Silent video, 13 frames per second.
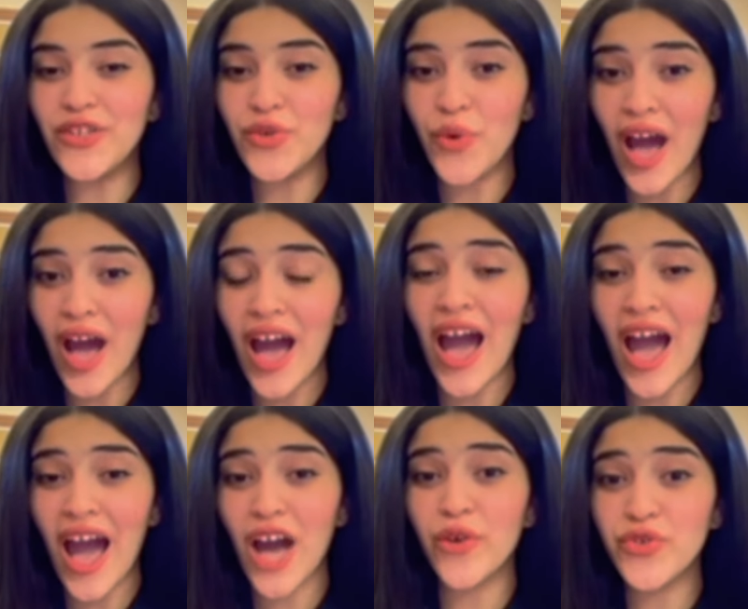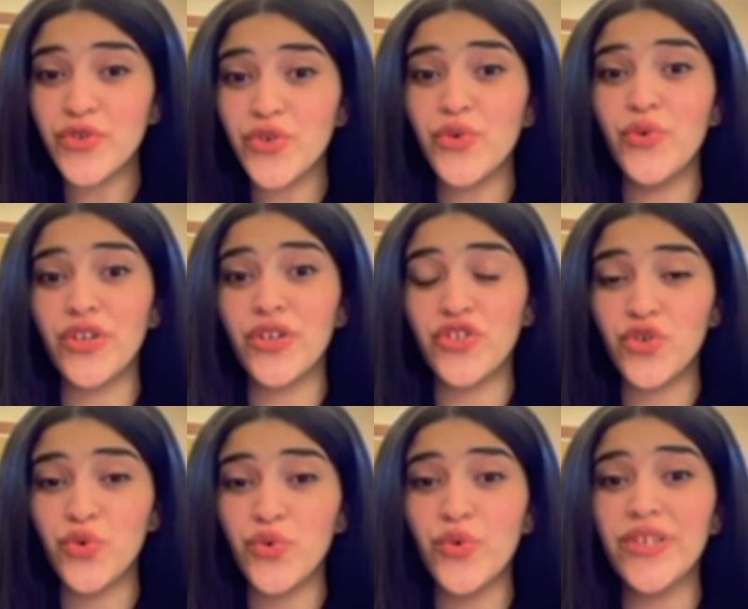how to
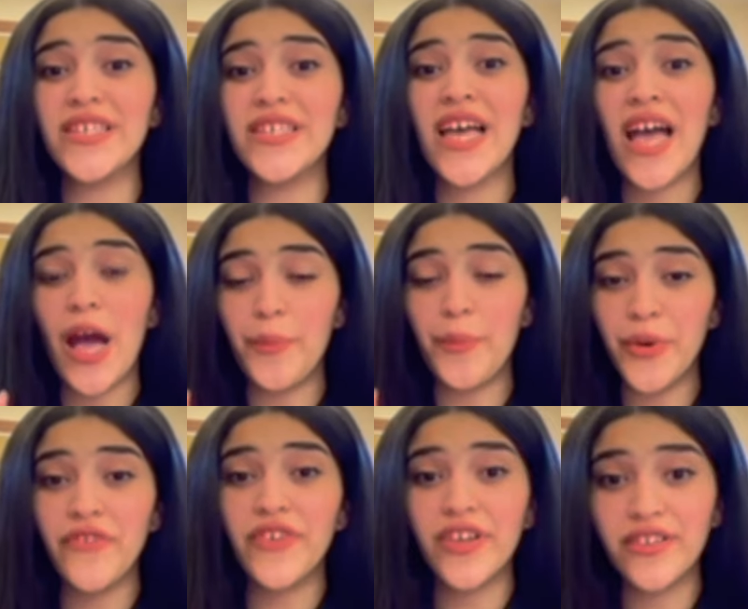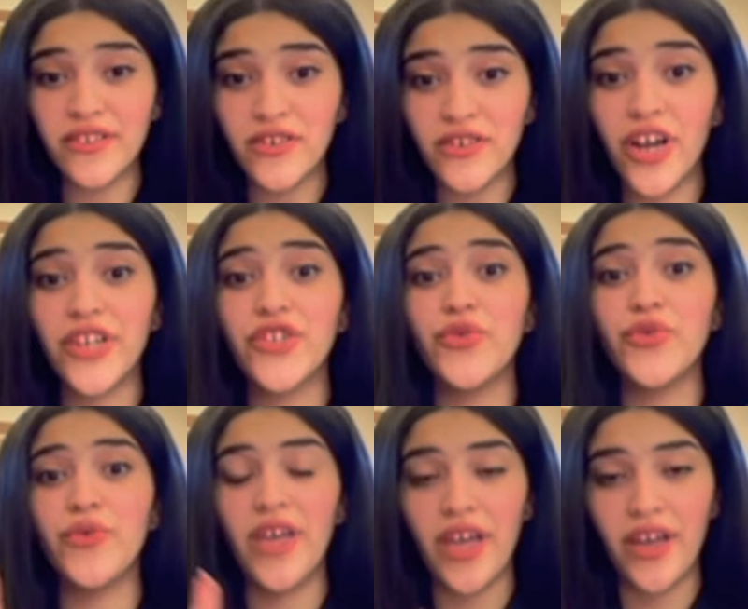choose a perfect design
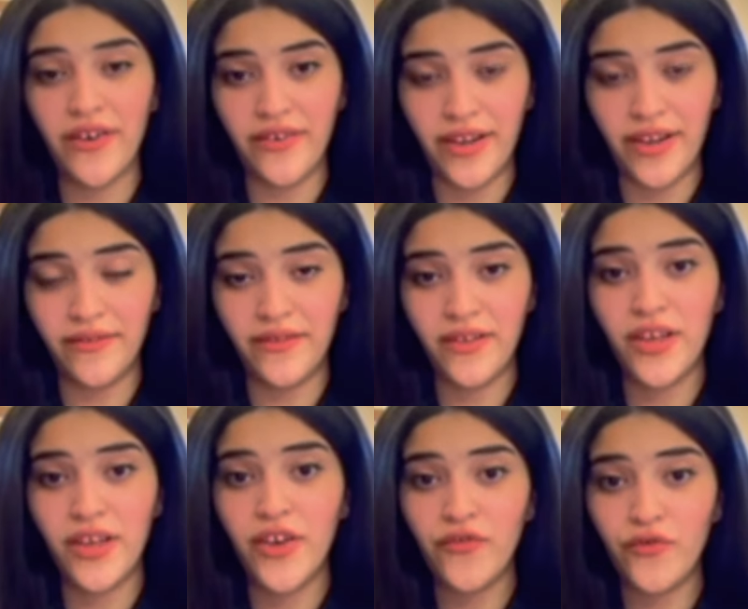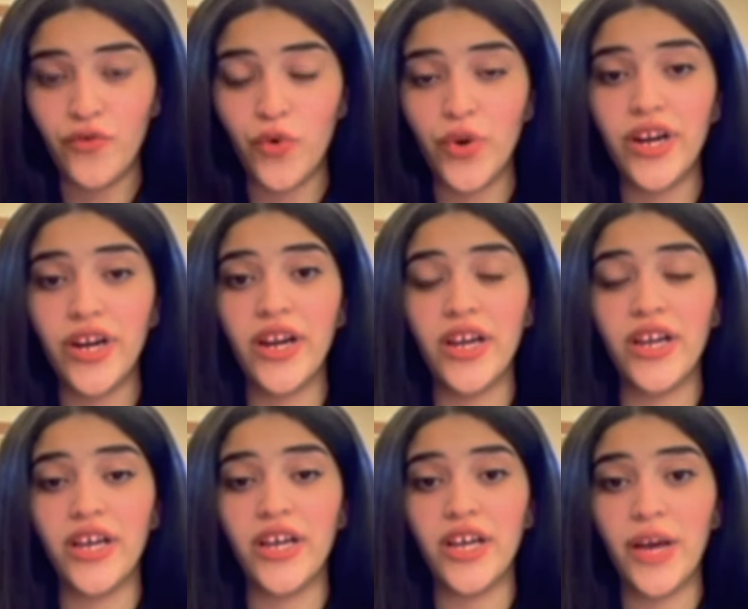to the area for
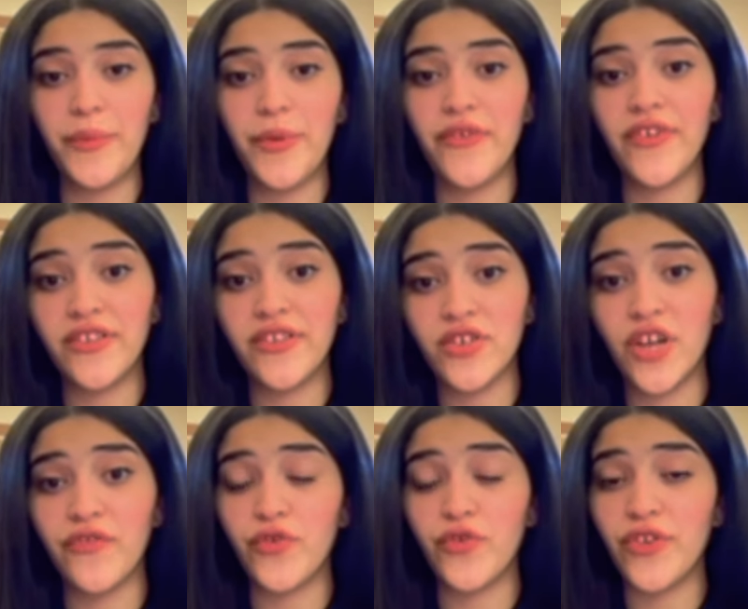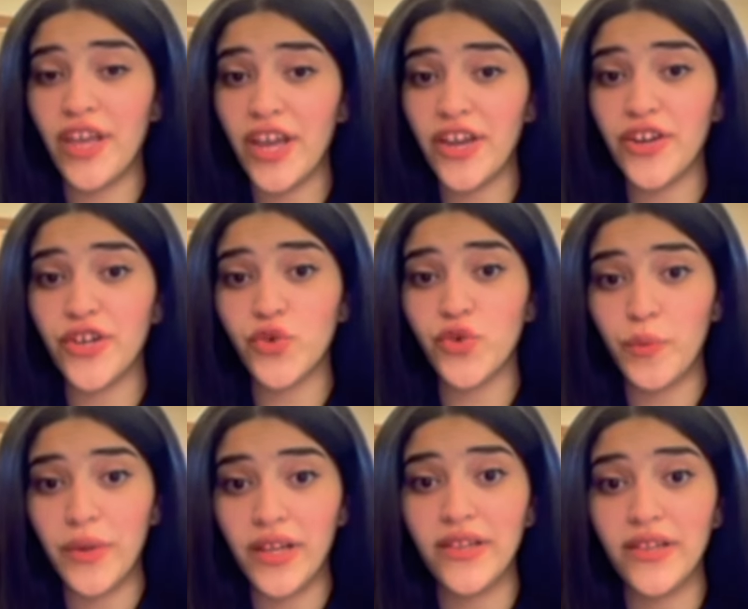the area to
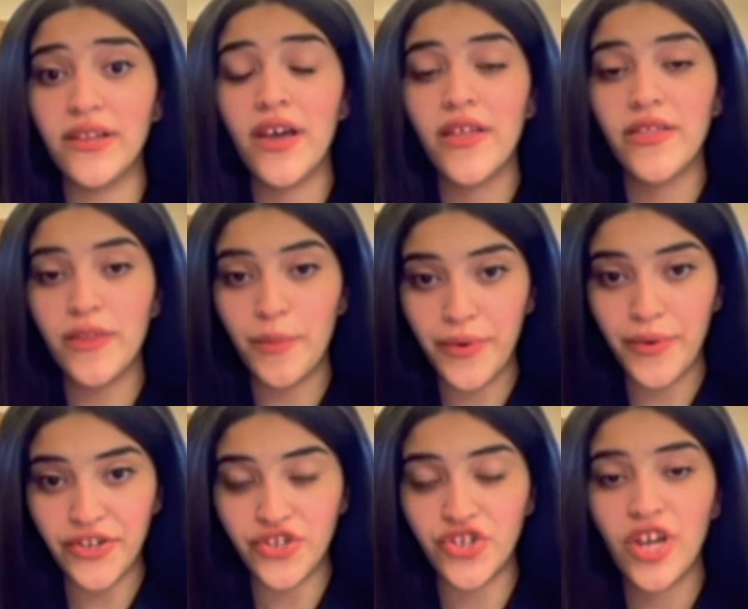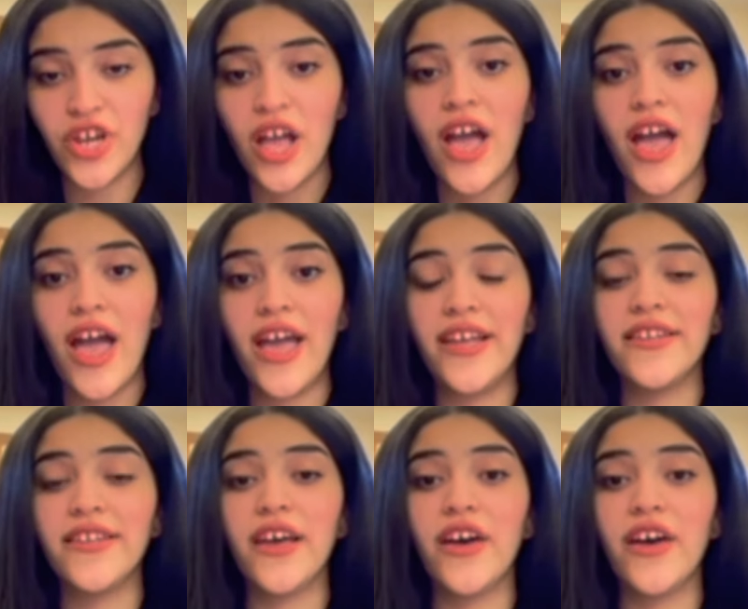build the bridge. And